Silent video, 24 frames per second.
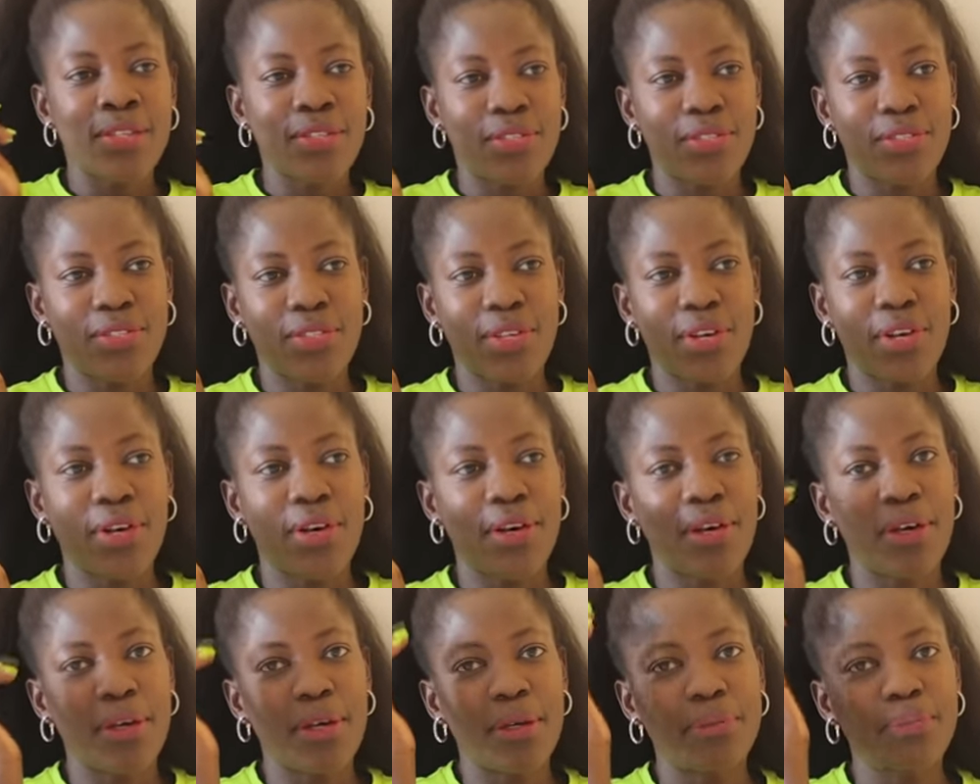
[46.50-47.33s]

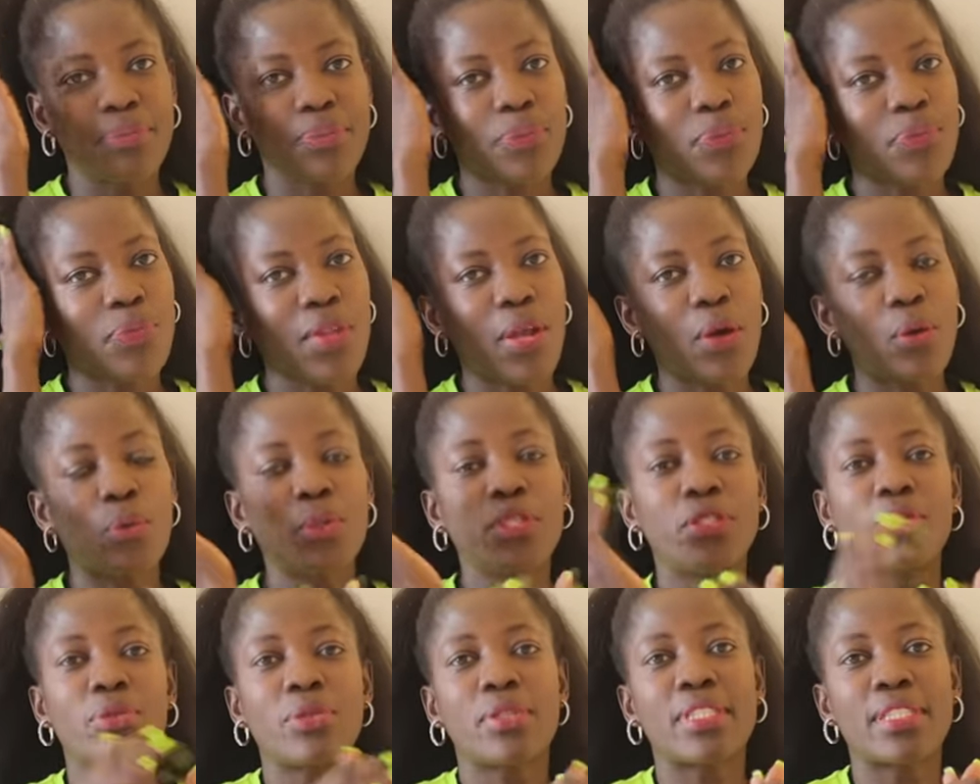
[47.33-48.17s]
So
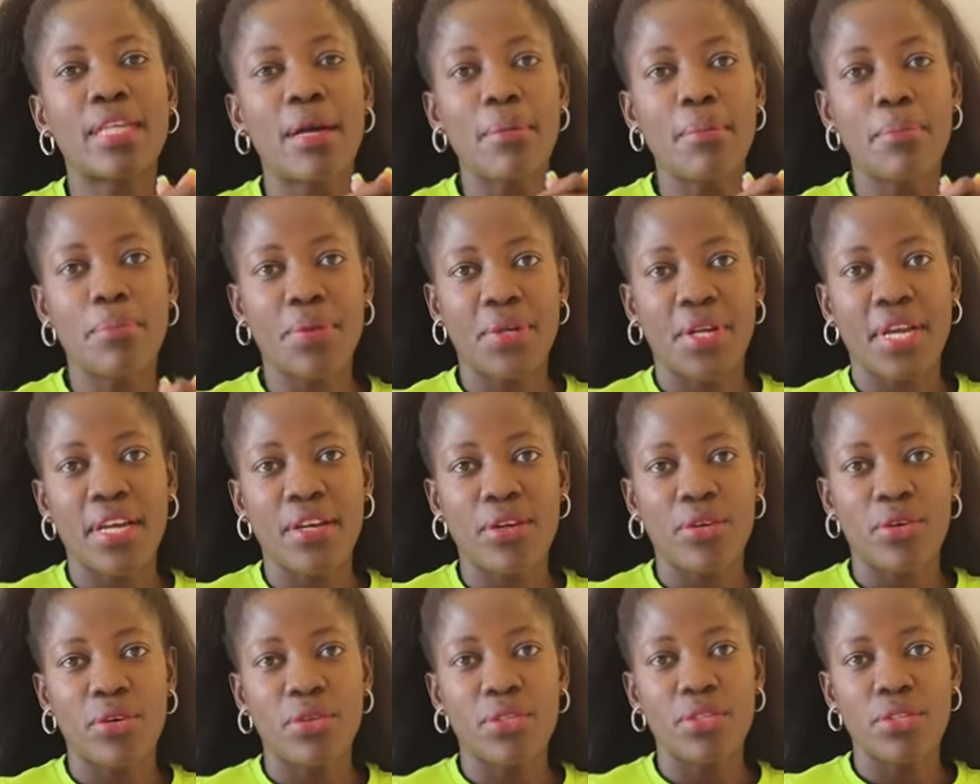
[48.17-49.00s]
we took some
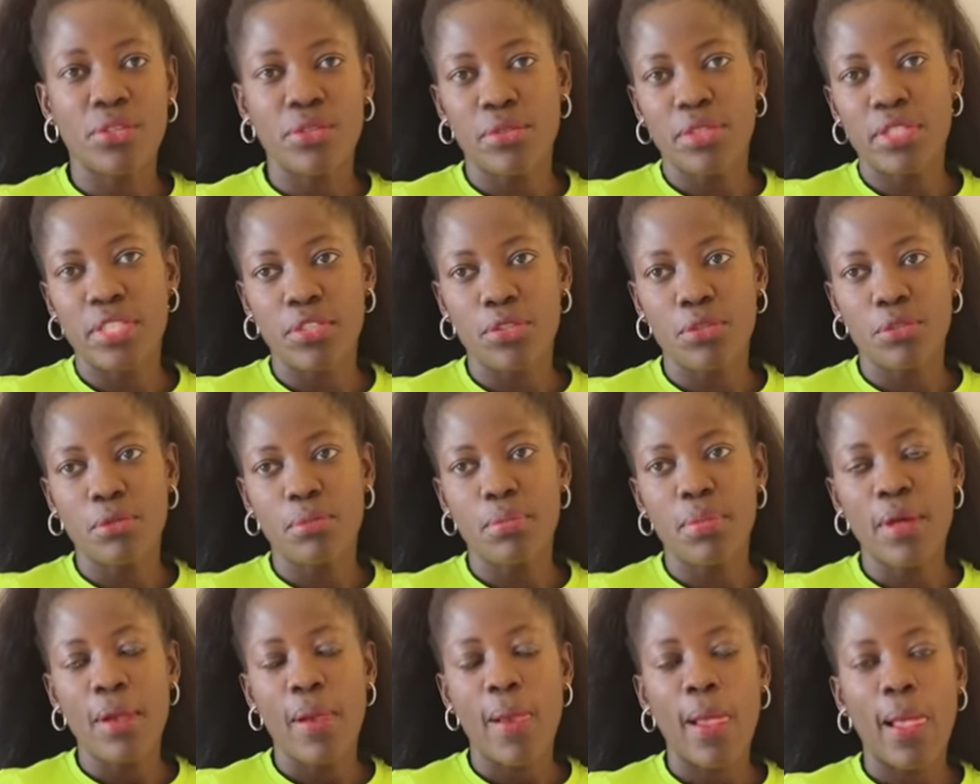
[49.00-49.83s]
break on
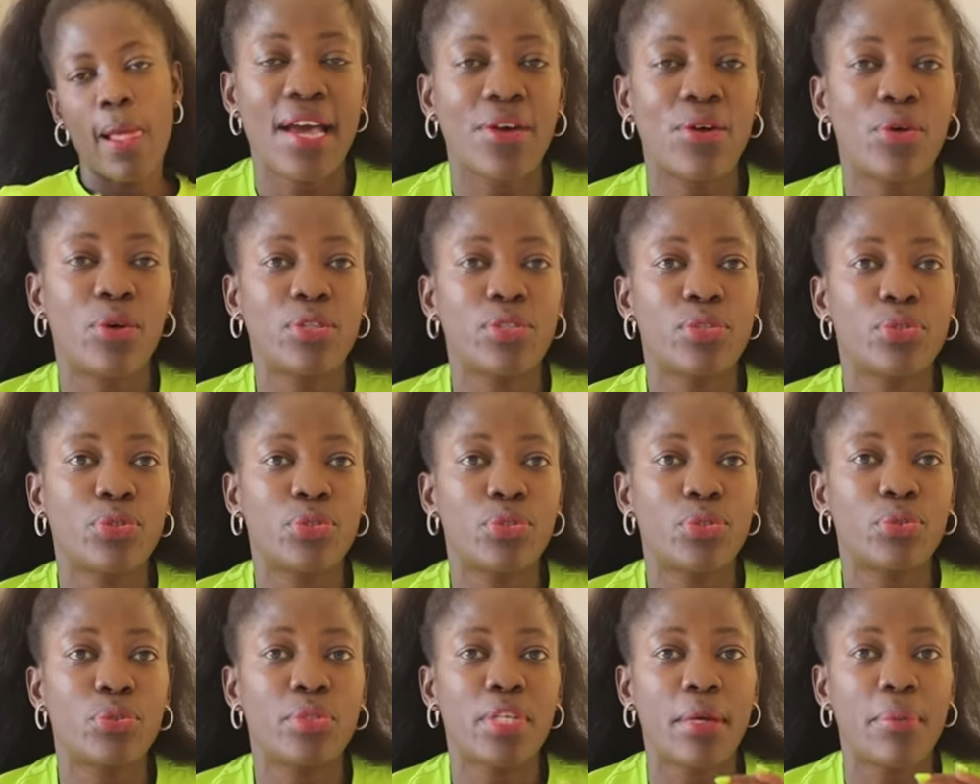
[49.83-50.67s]
YouTube. I also
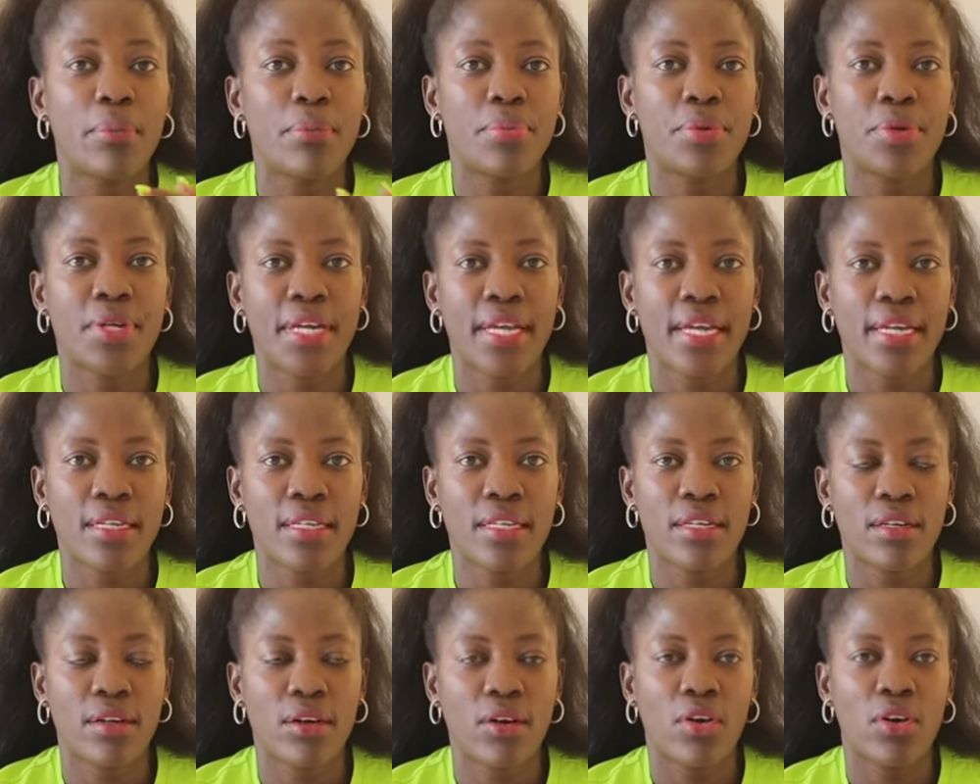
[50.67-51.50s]
took a
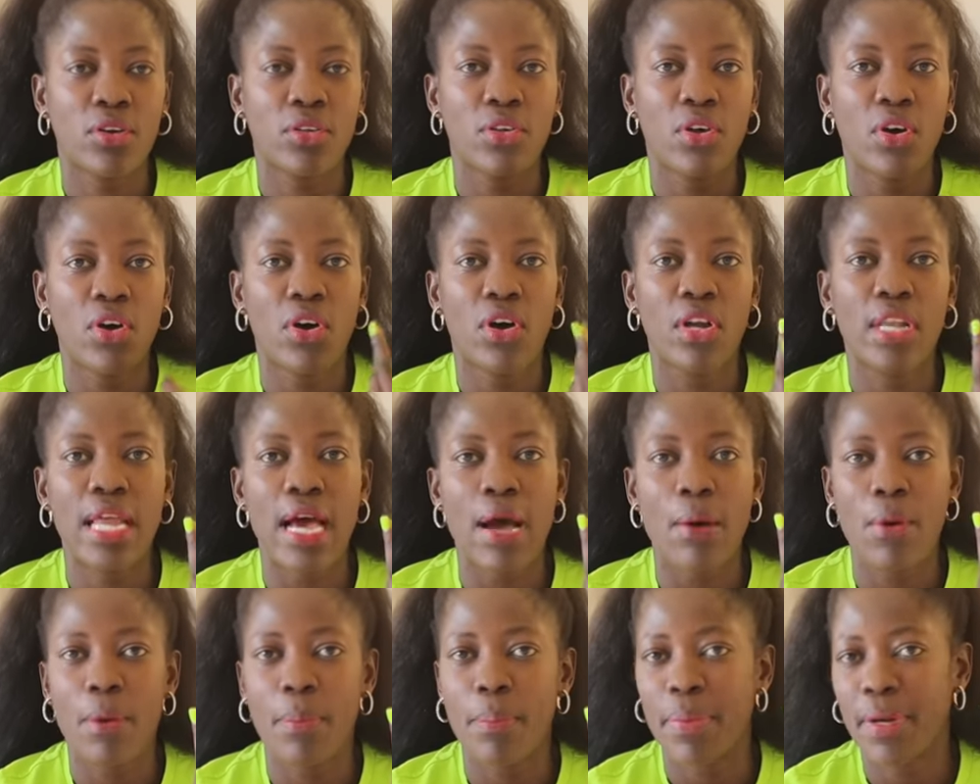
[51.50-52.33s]
break on all
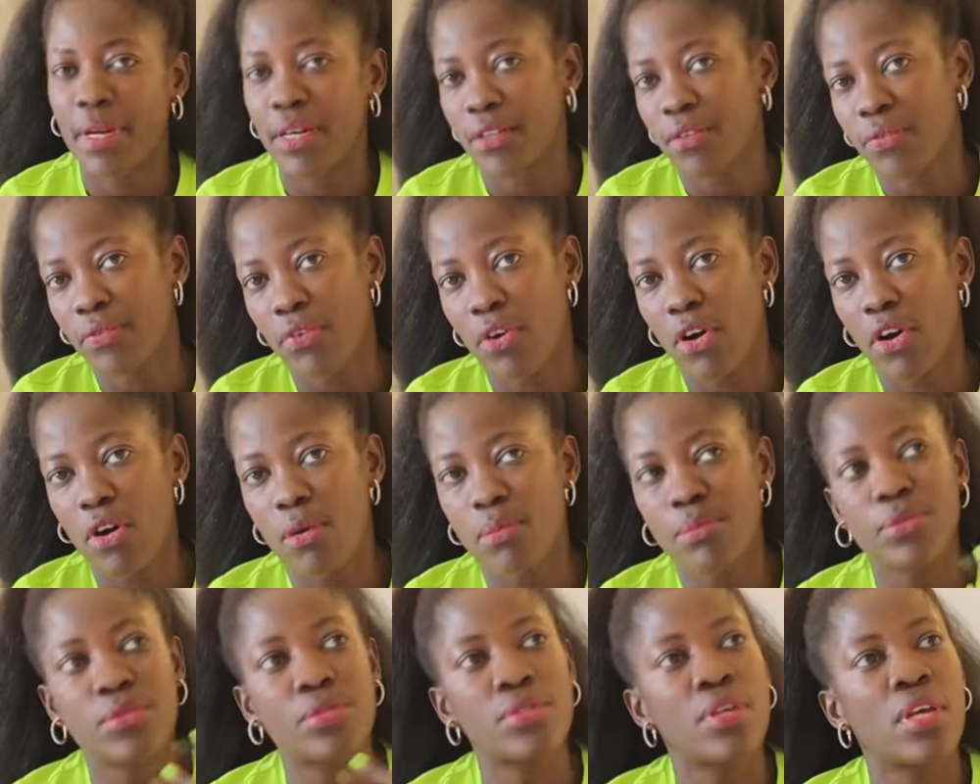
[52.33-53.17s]
our
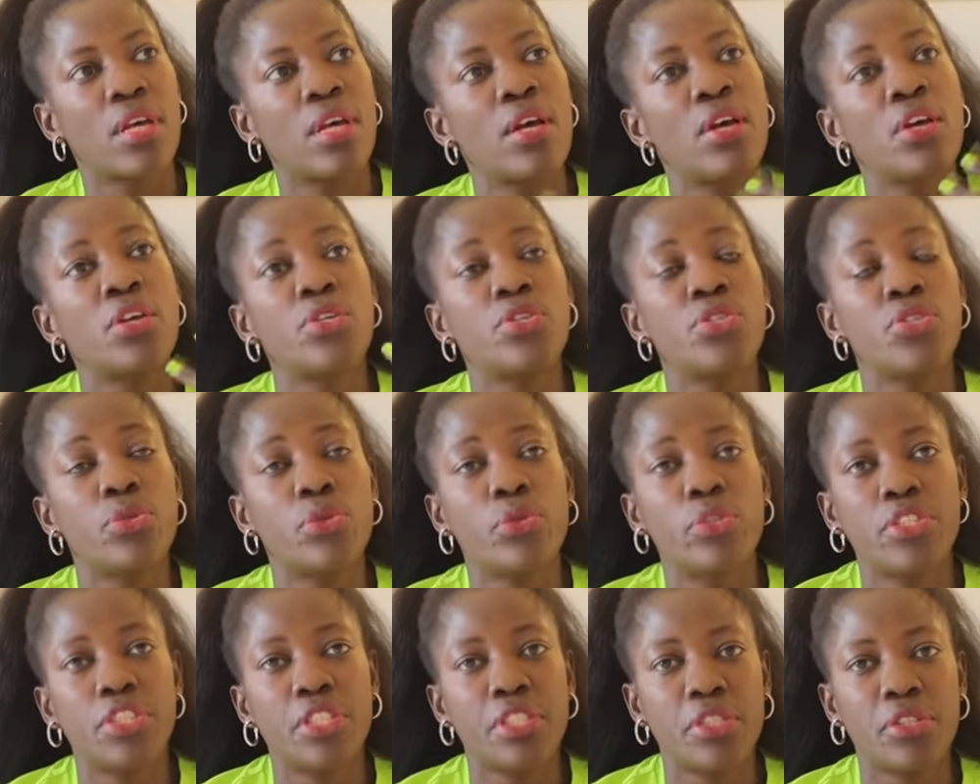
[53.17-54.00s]
platforms:
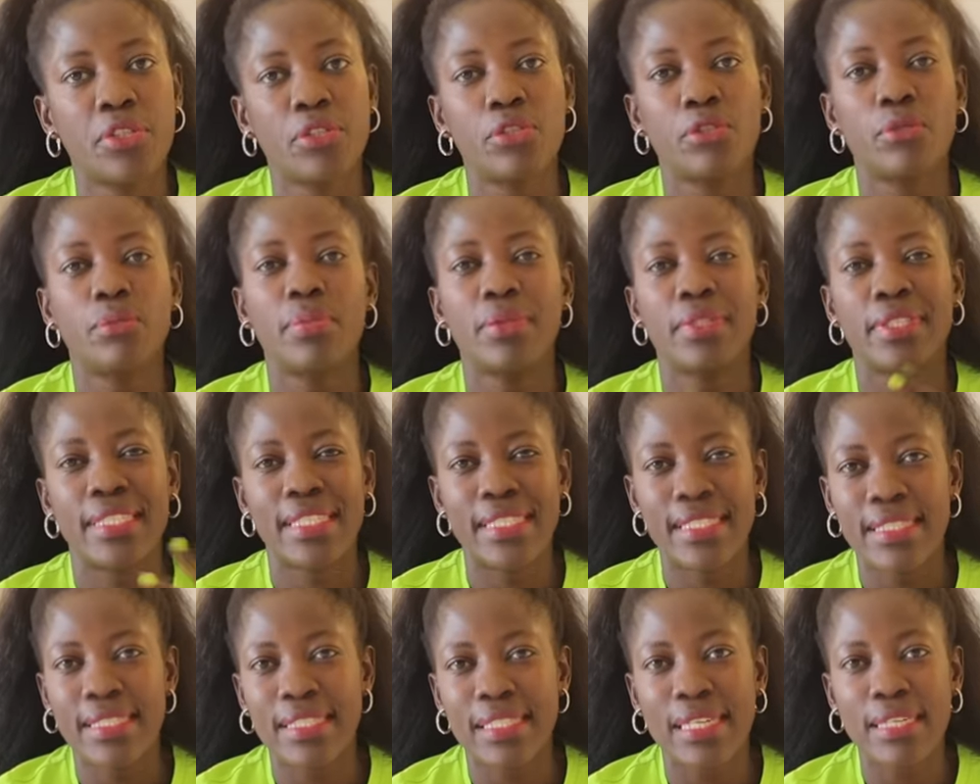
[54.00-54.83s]
YouTube,
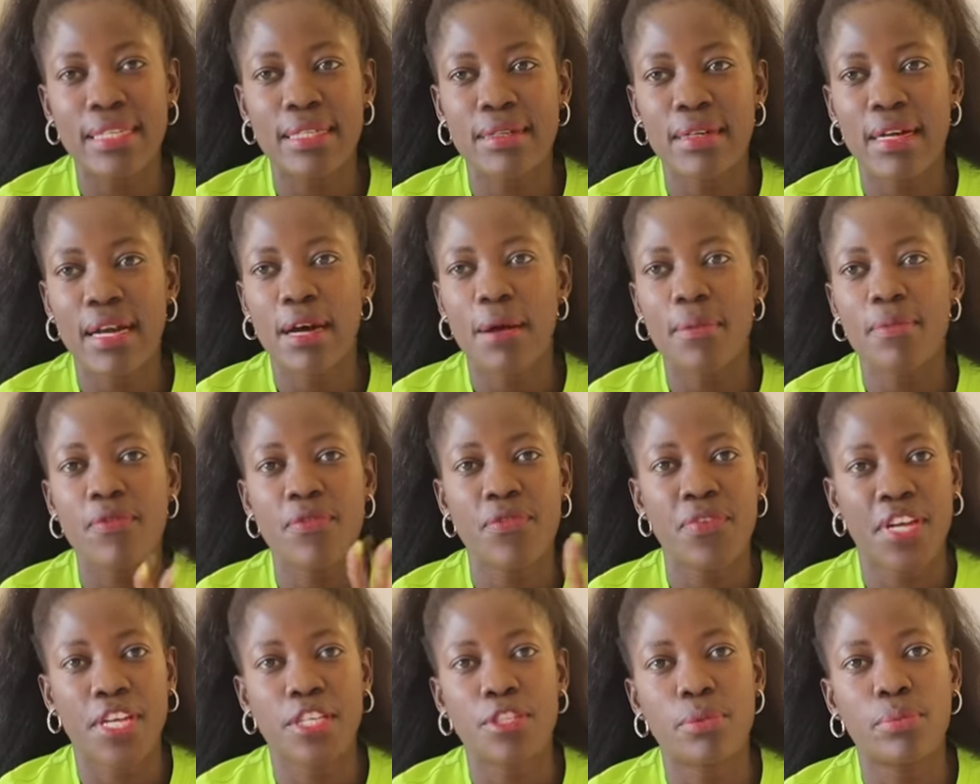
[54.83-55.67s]

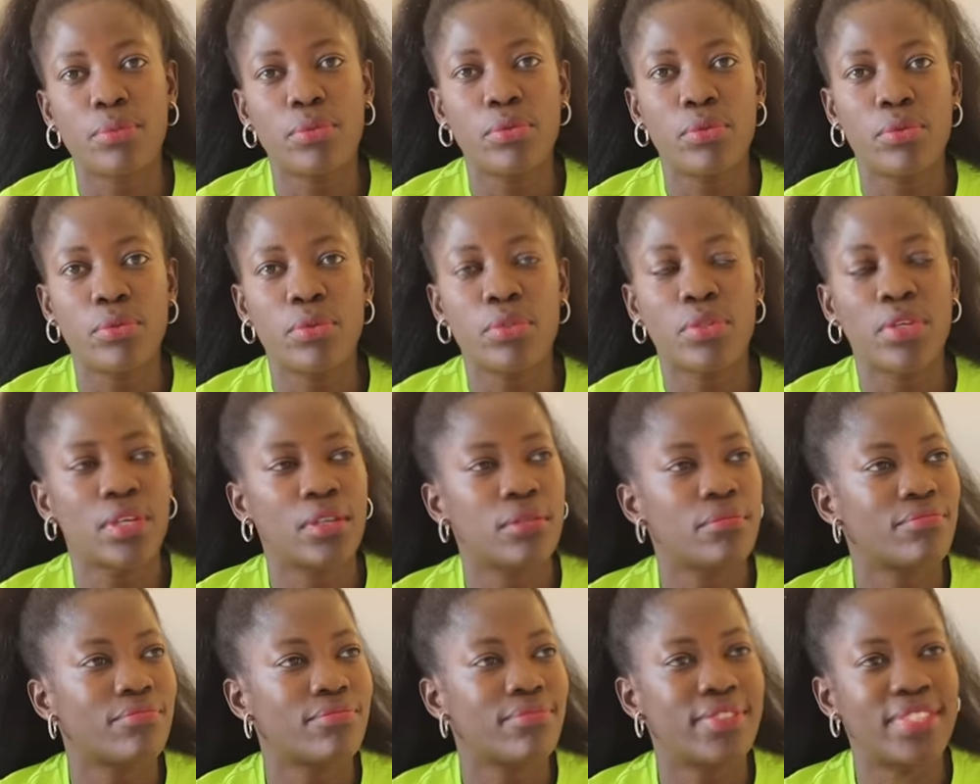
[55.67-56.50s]
Instagram, Facebook,
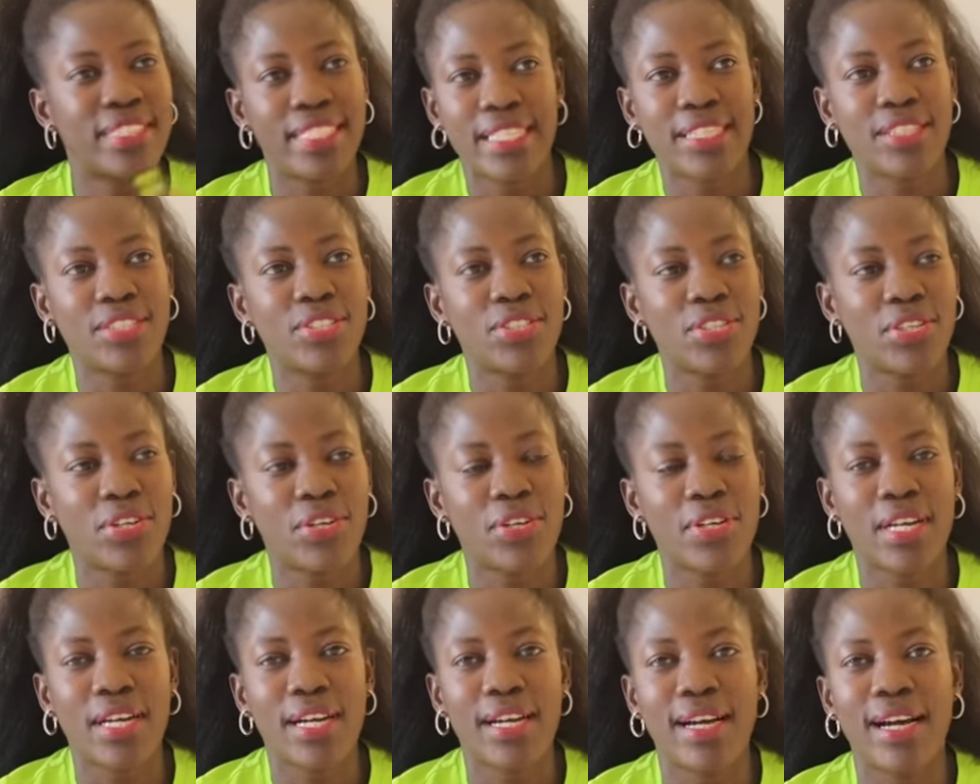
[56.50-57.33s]

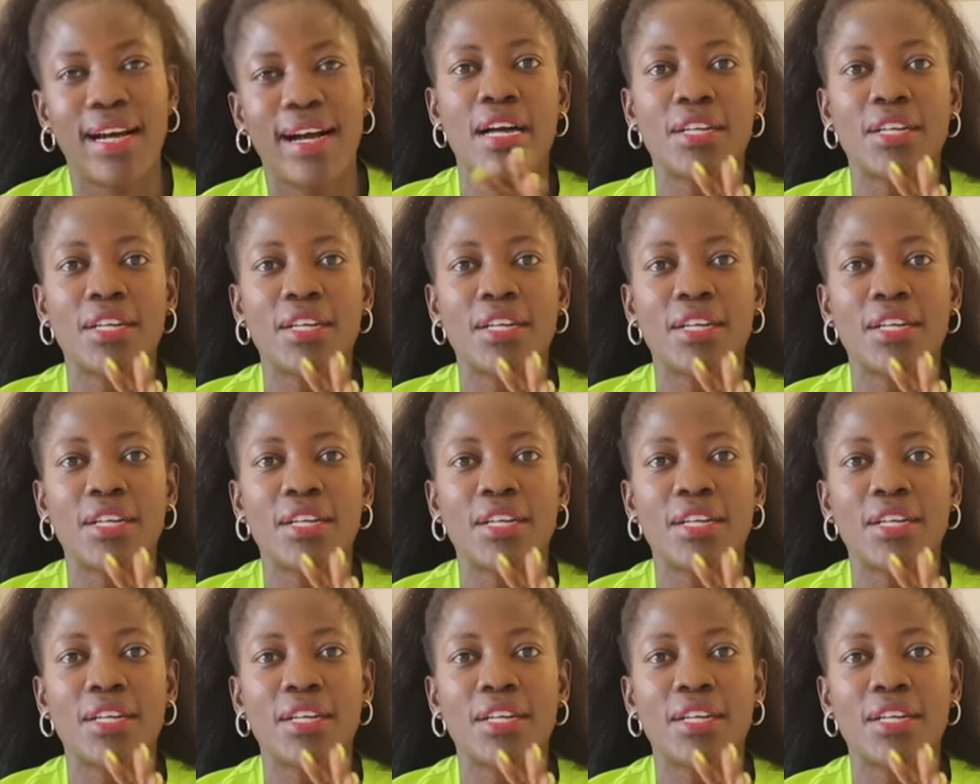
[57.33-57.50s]
TikTok.